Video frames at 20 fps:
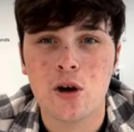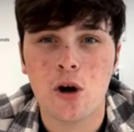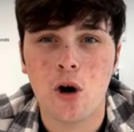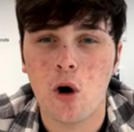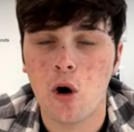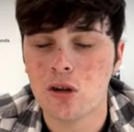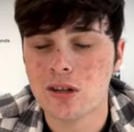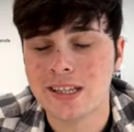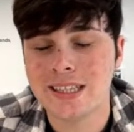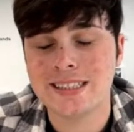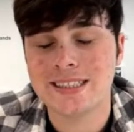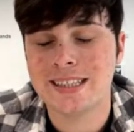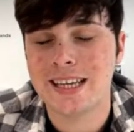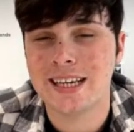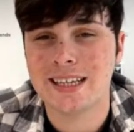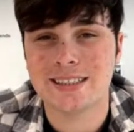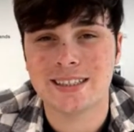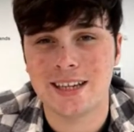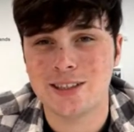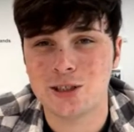All these
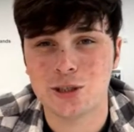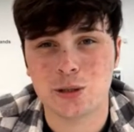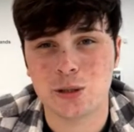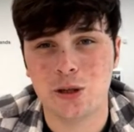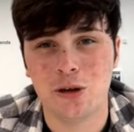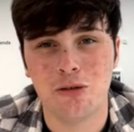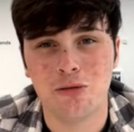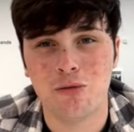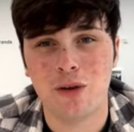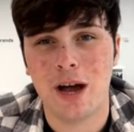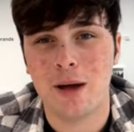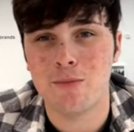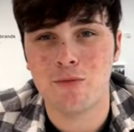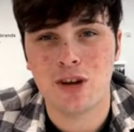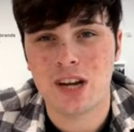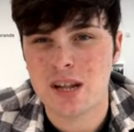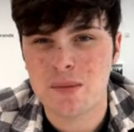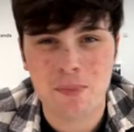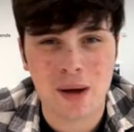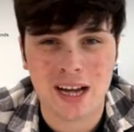things I just love. I'm
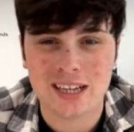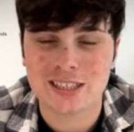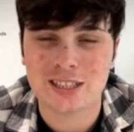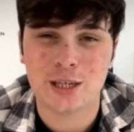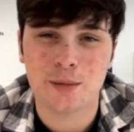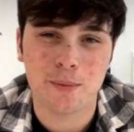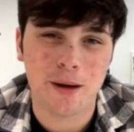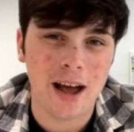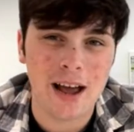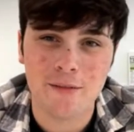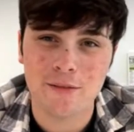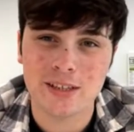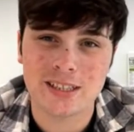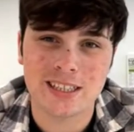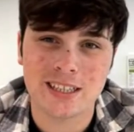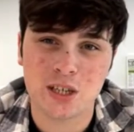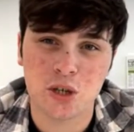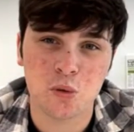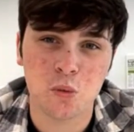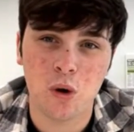really passionate about every
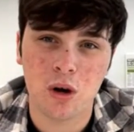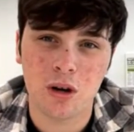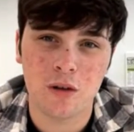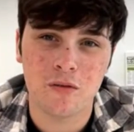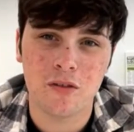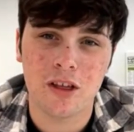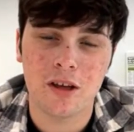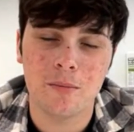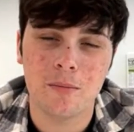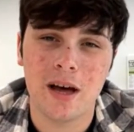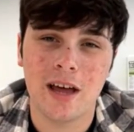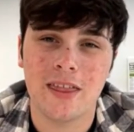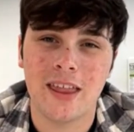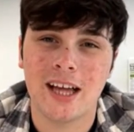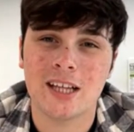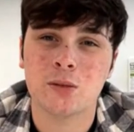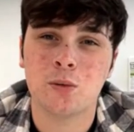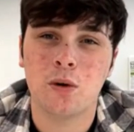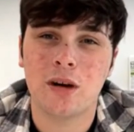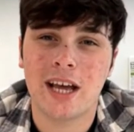single one of them, and
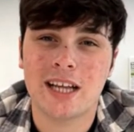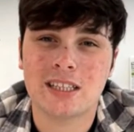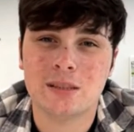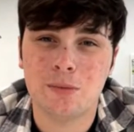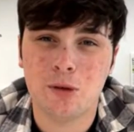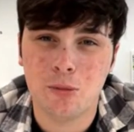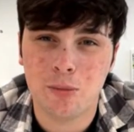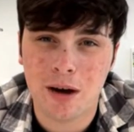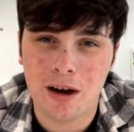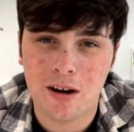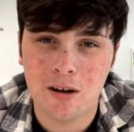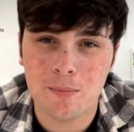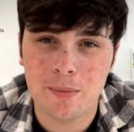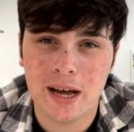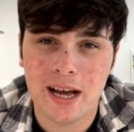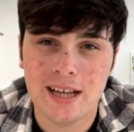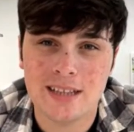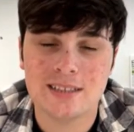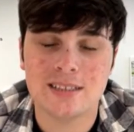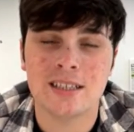that's what gets me up out of
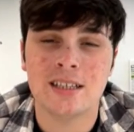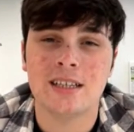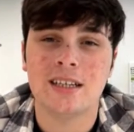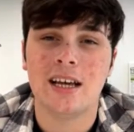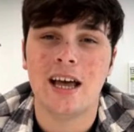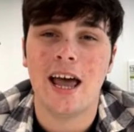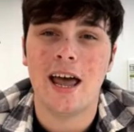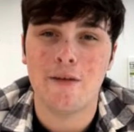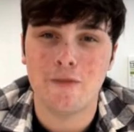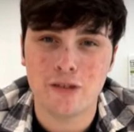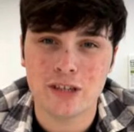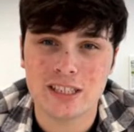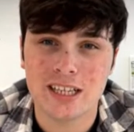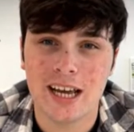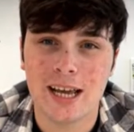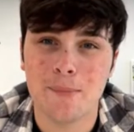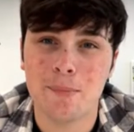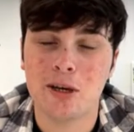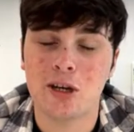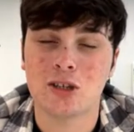bed every
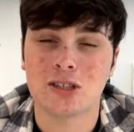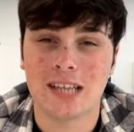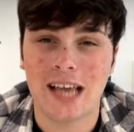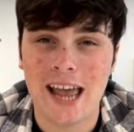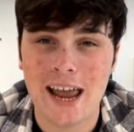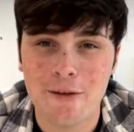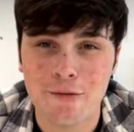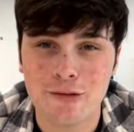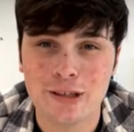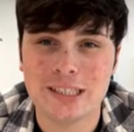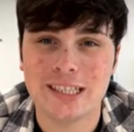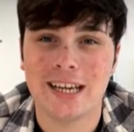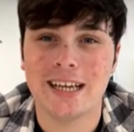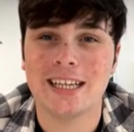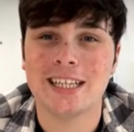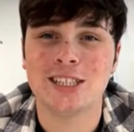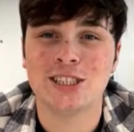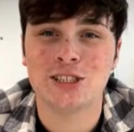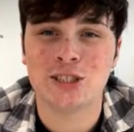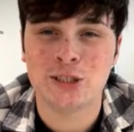day, because every day
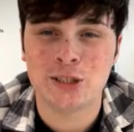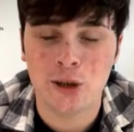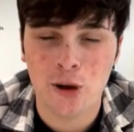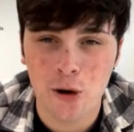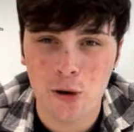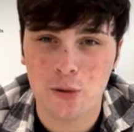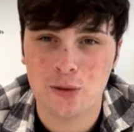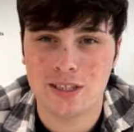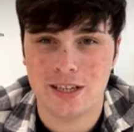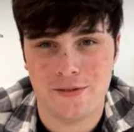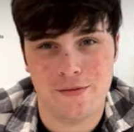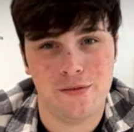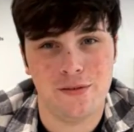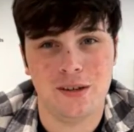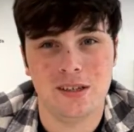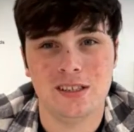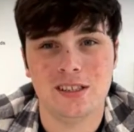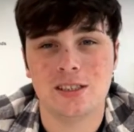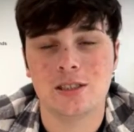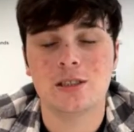is so
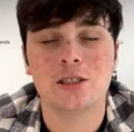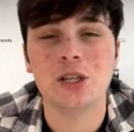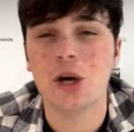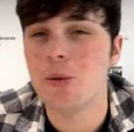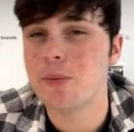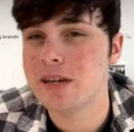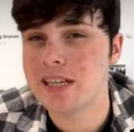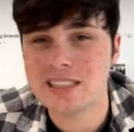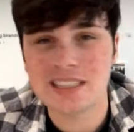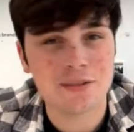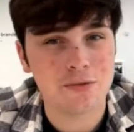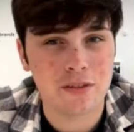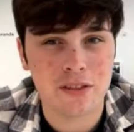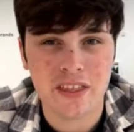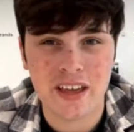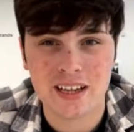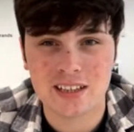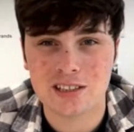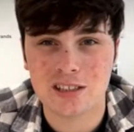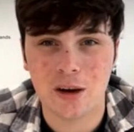different, so many different
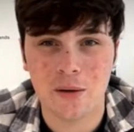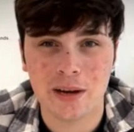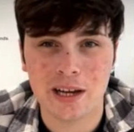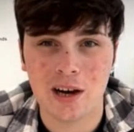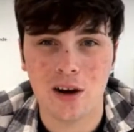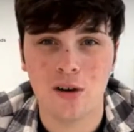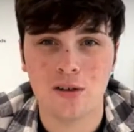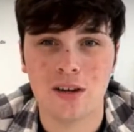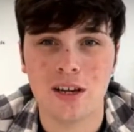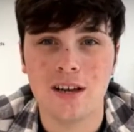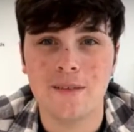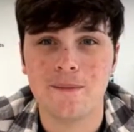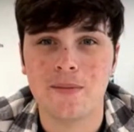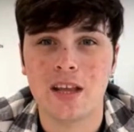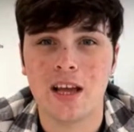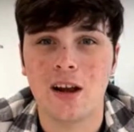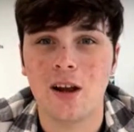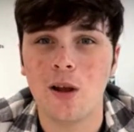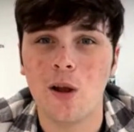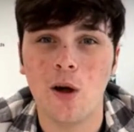things going on,
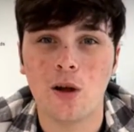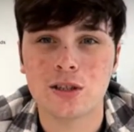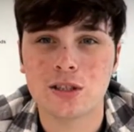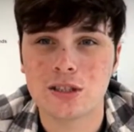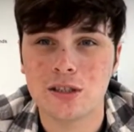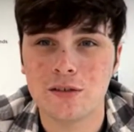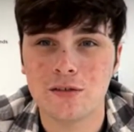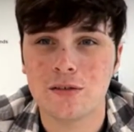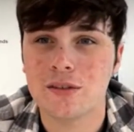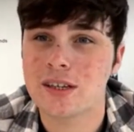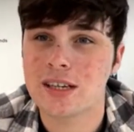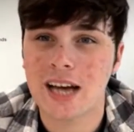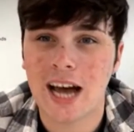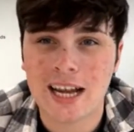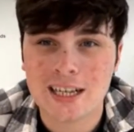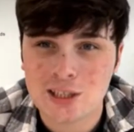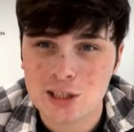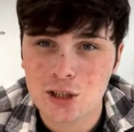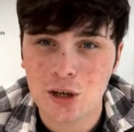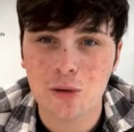lots of
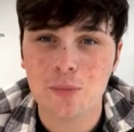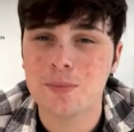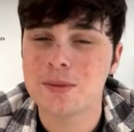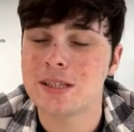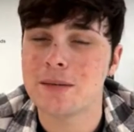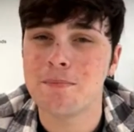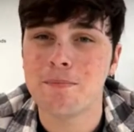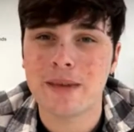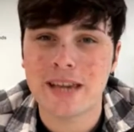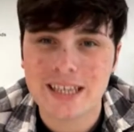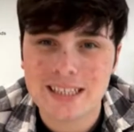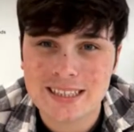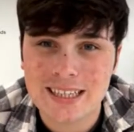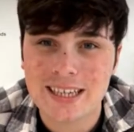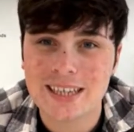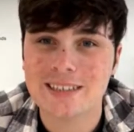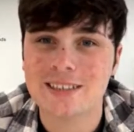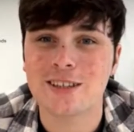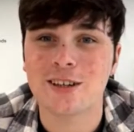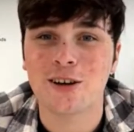catch-ups and
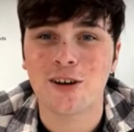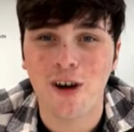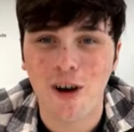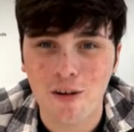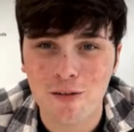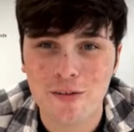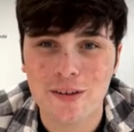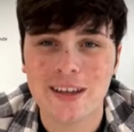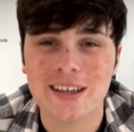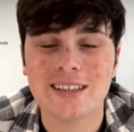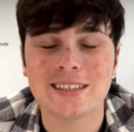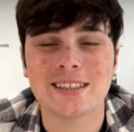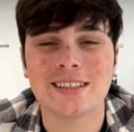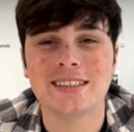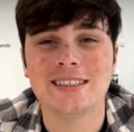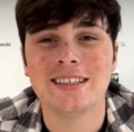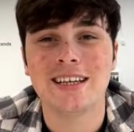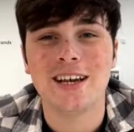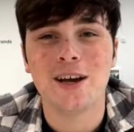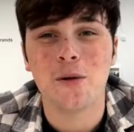meetings and coffees
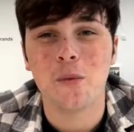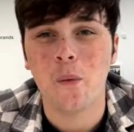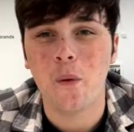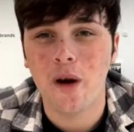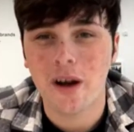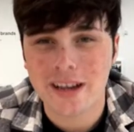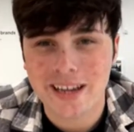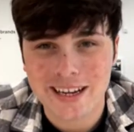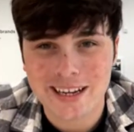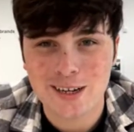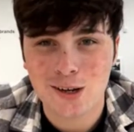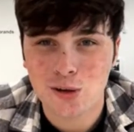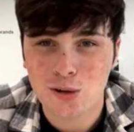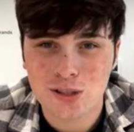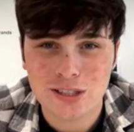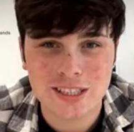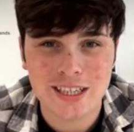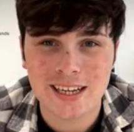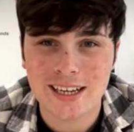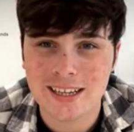and working
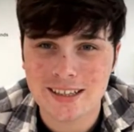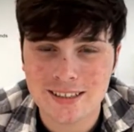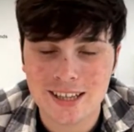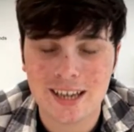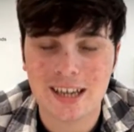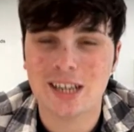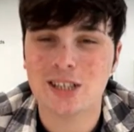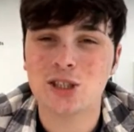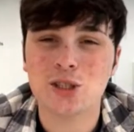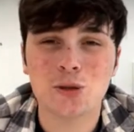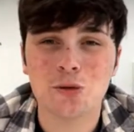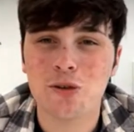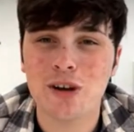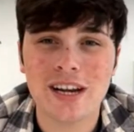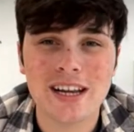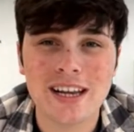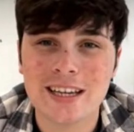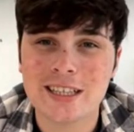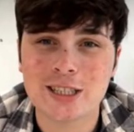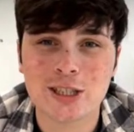lunches, and I just
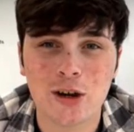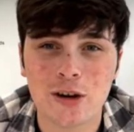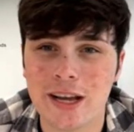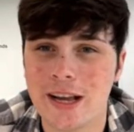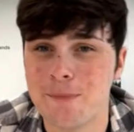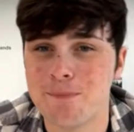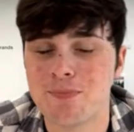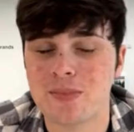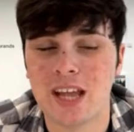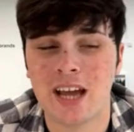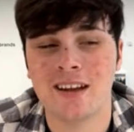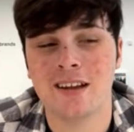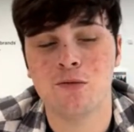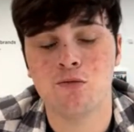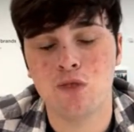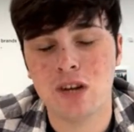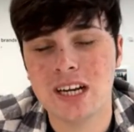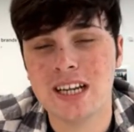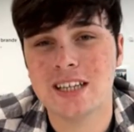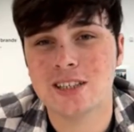really enjoy it. And I
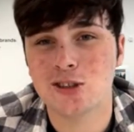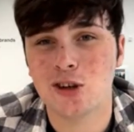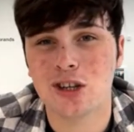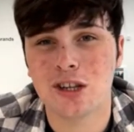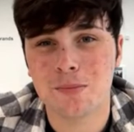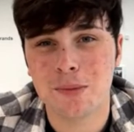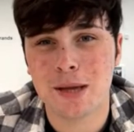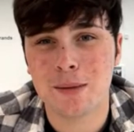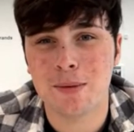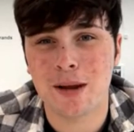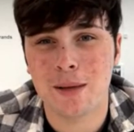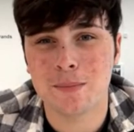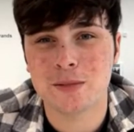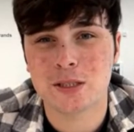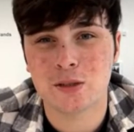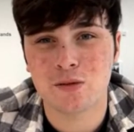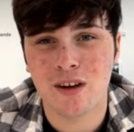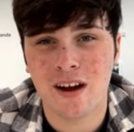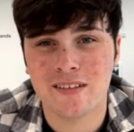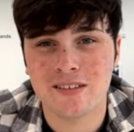really enjoy the people I'm
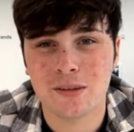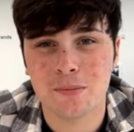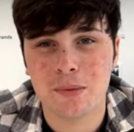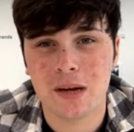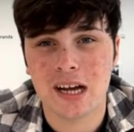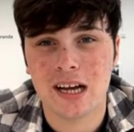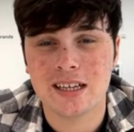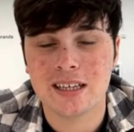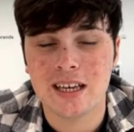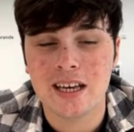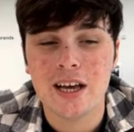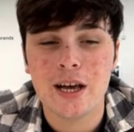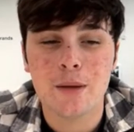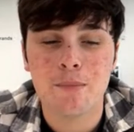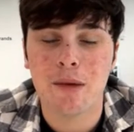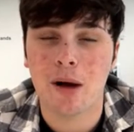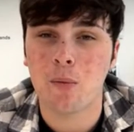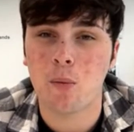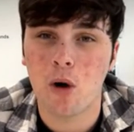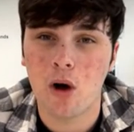surrounded by,
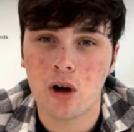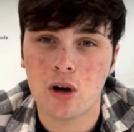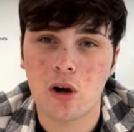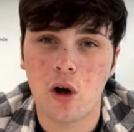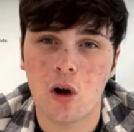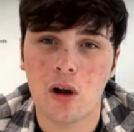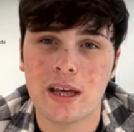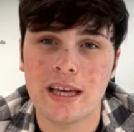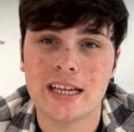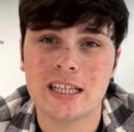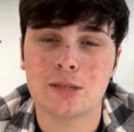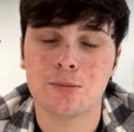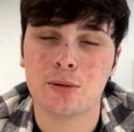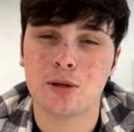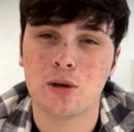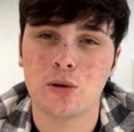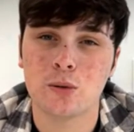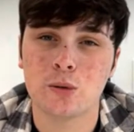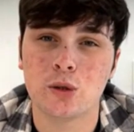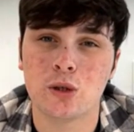my work colleagues, but
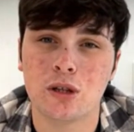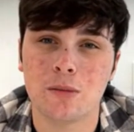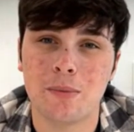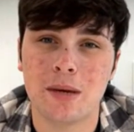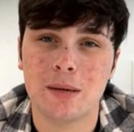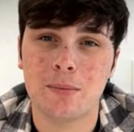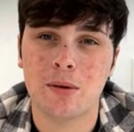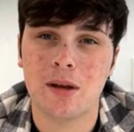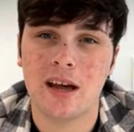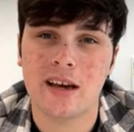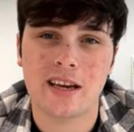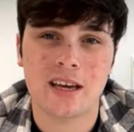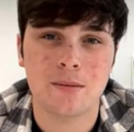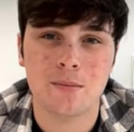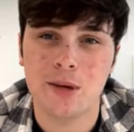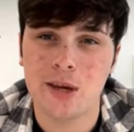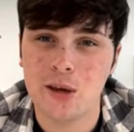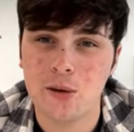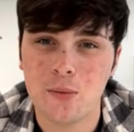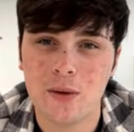also the people I
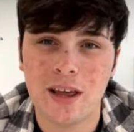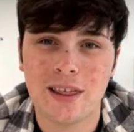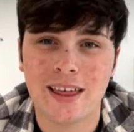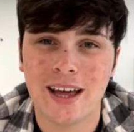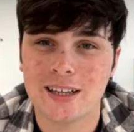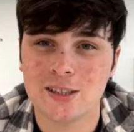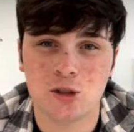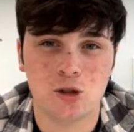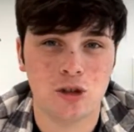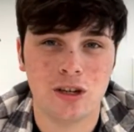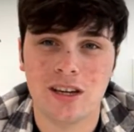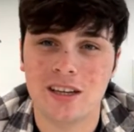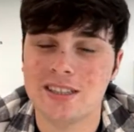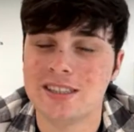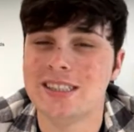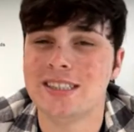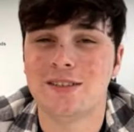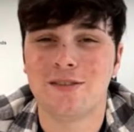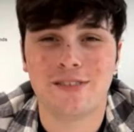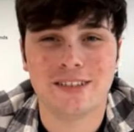commute with. Andrea,
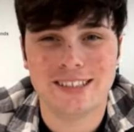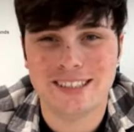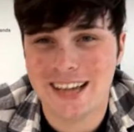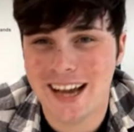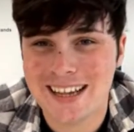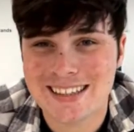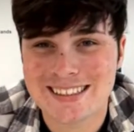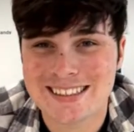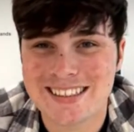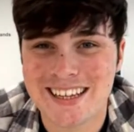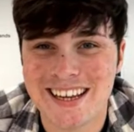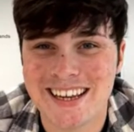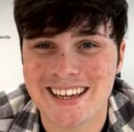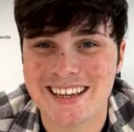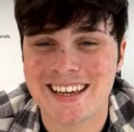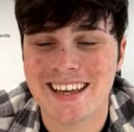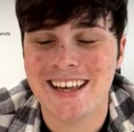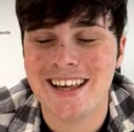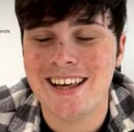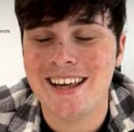she's fantastic.